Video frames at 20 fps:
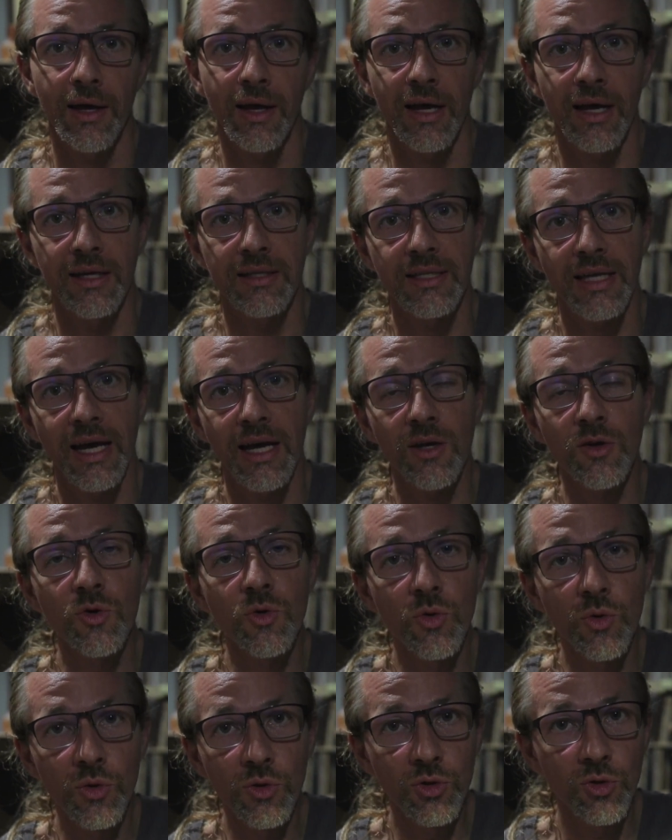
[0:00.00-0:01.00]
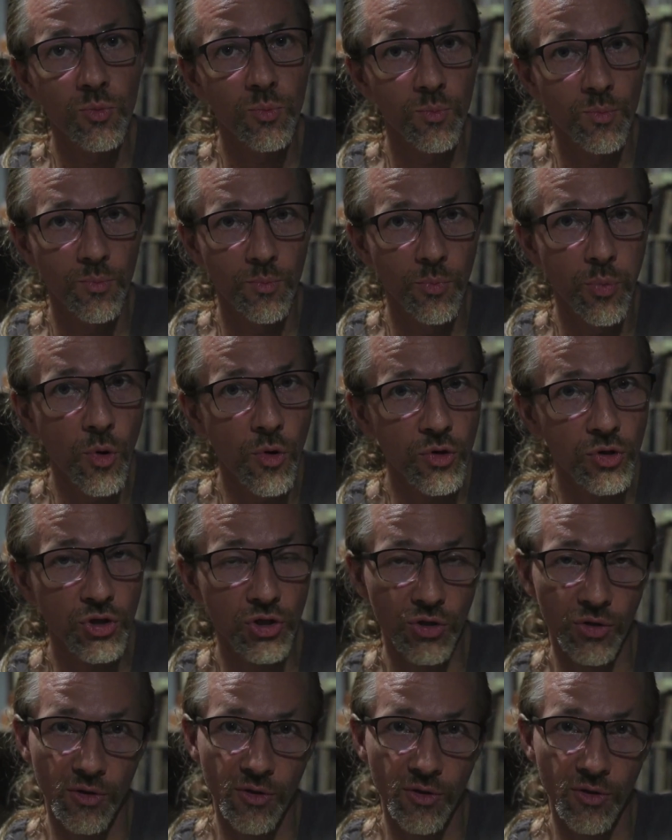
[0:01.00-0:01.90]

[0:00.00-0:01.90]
as I could push